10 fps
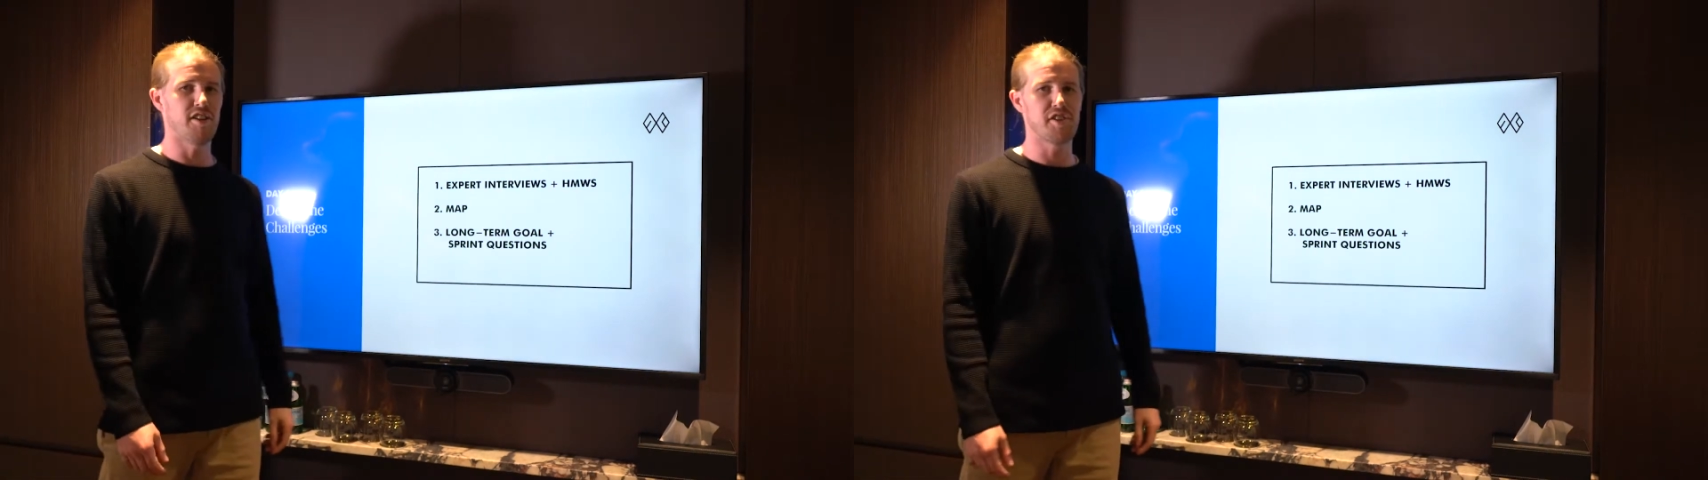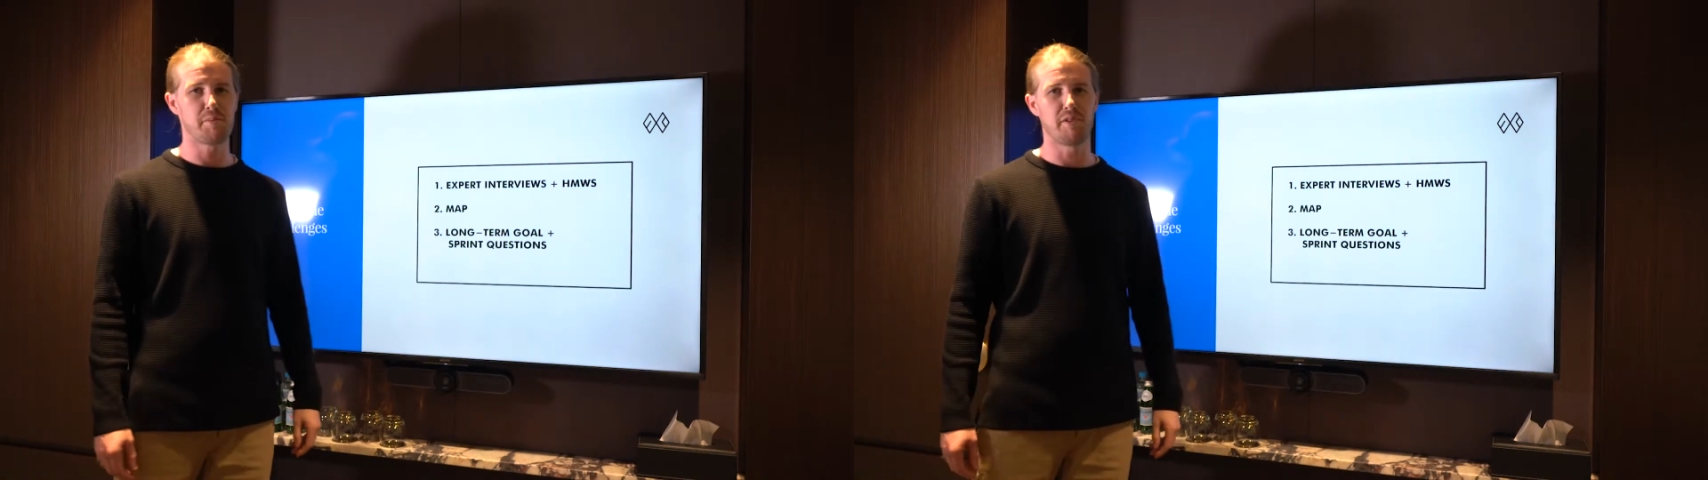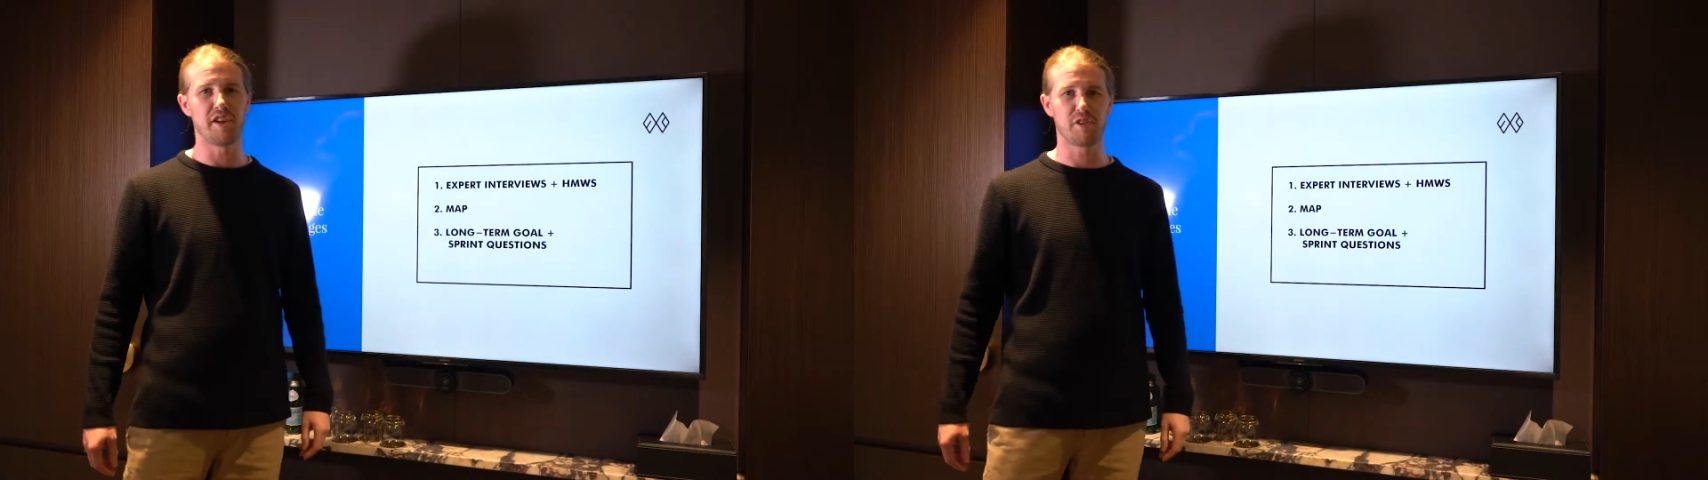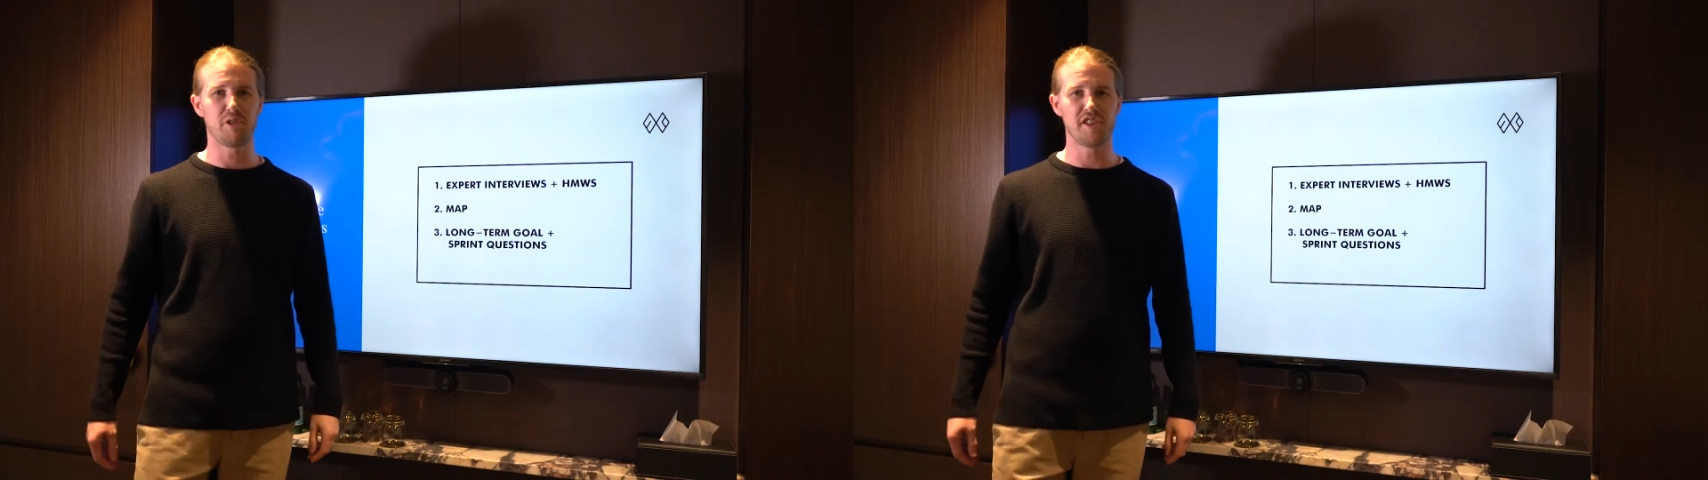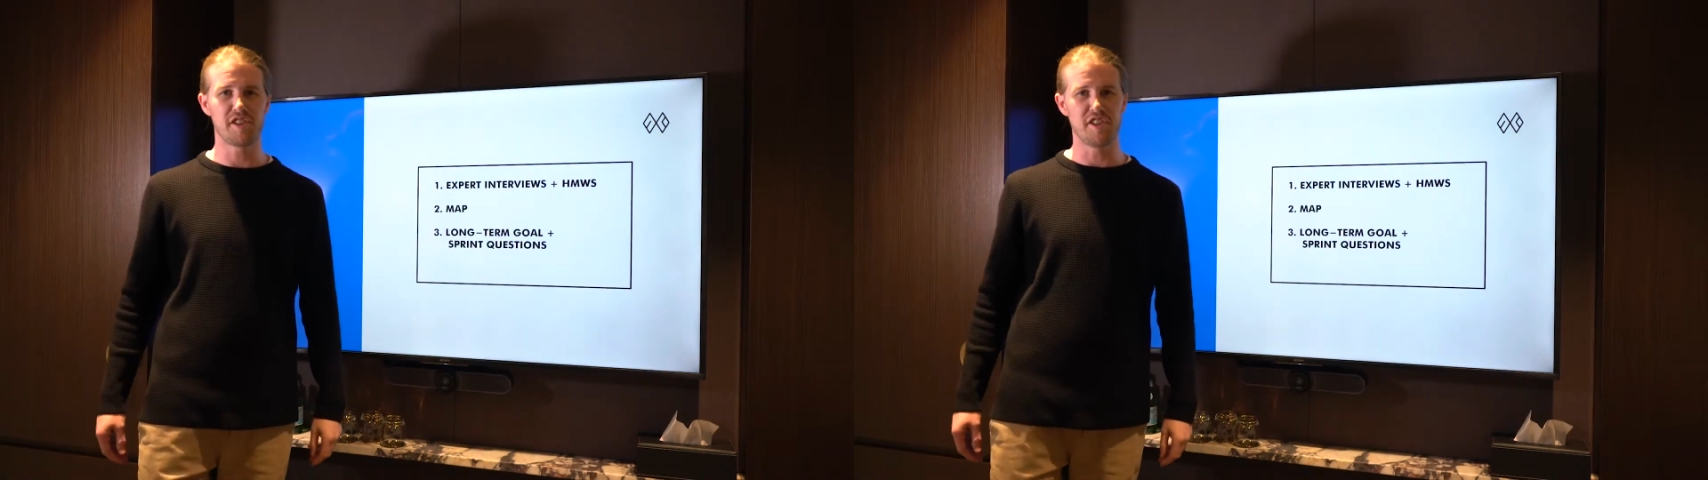and sprint
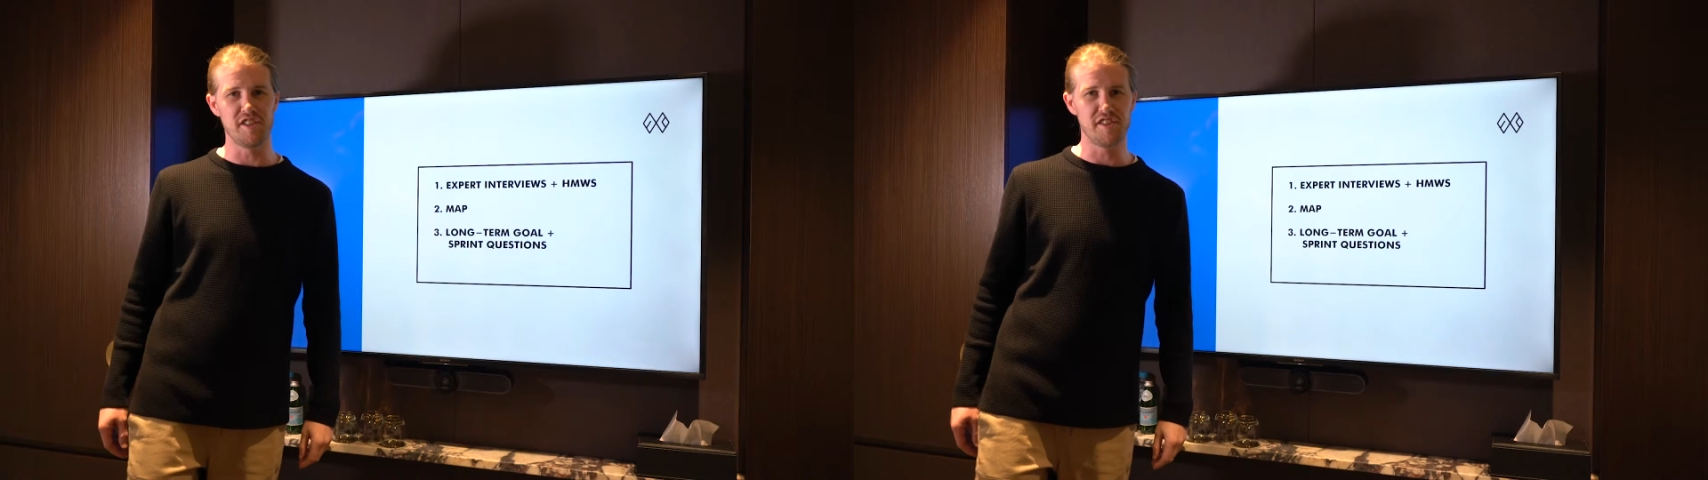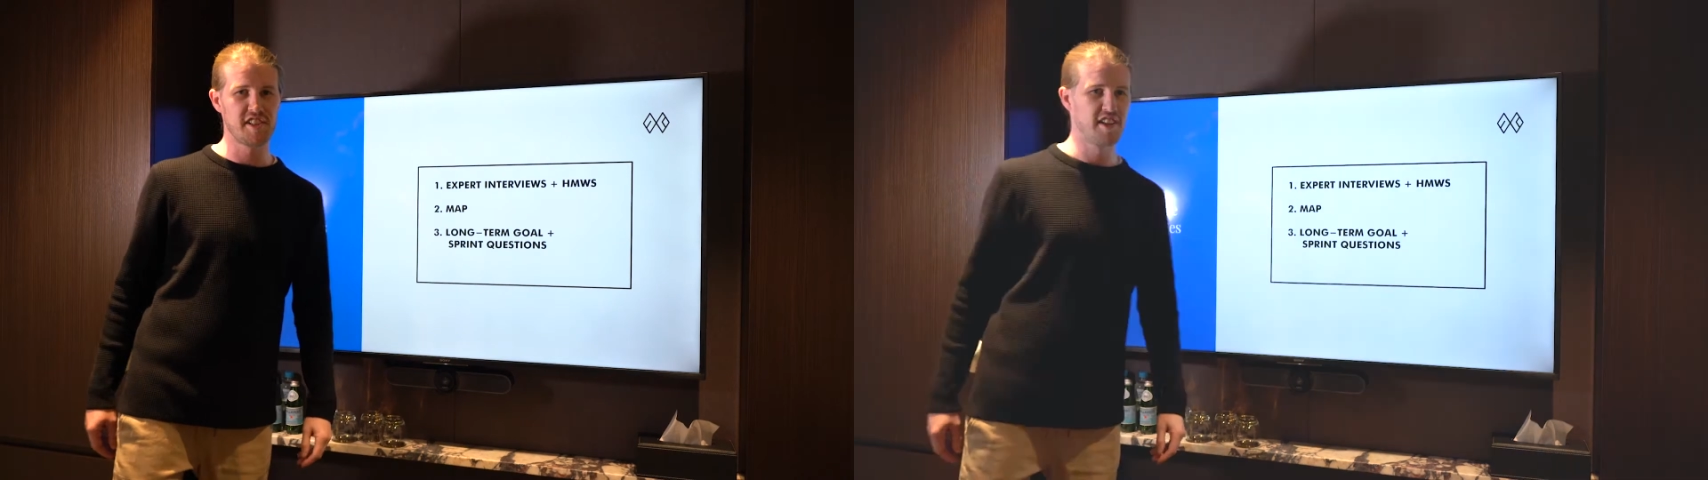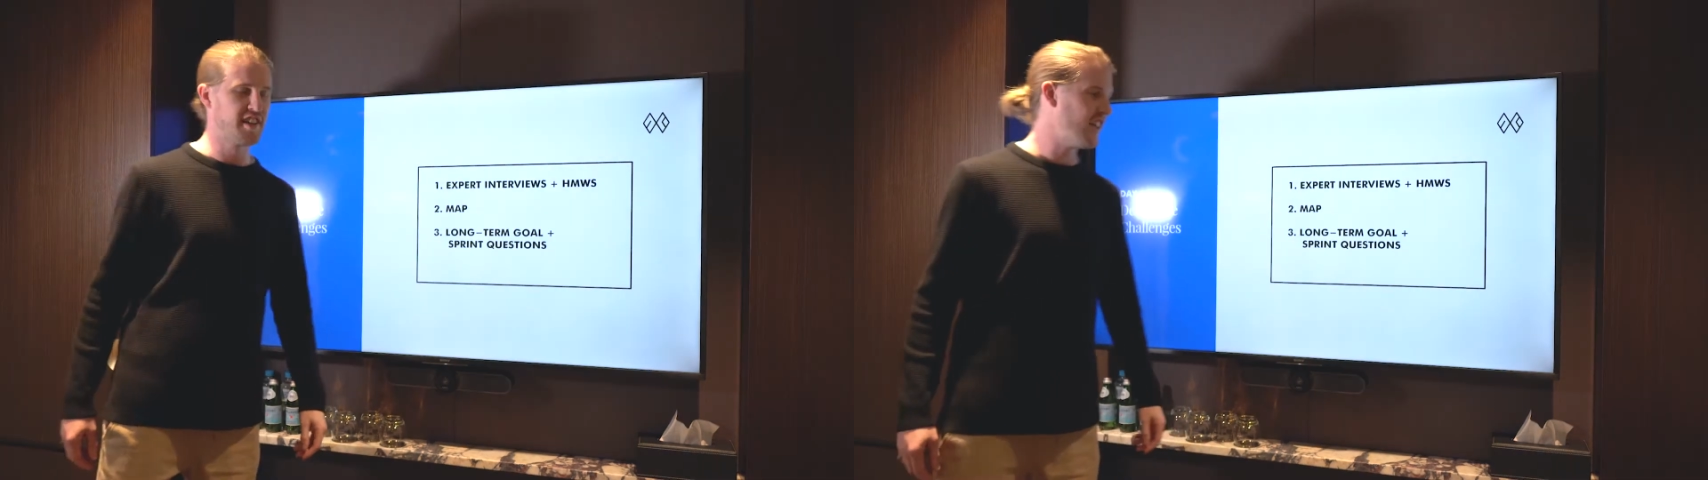questions.